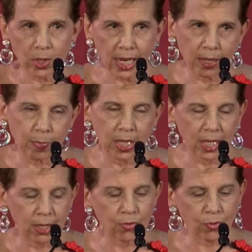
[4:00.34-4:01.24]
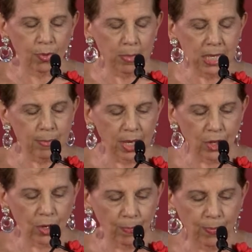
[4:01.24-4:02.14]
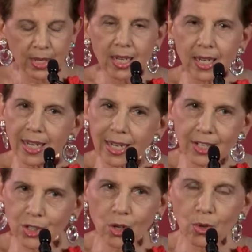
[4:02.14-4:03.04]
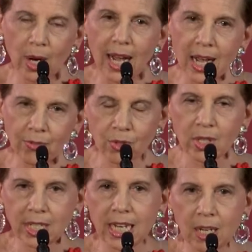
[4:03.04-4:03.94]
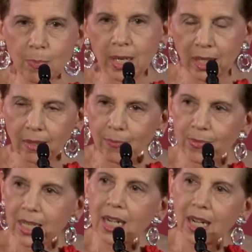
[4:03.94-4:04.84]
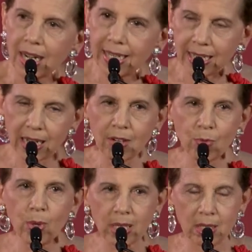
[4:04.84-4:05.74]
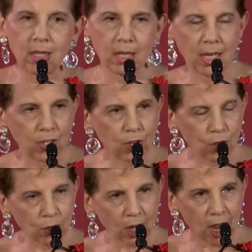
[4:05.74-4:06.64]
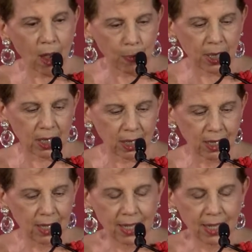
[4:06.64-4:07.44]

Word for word: was, had been a gift from my mother. And so after the taping, I gave Wynton his own copy,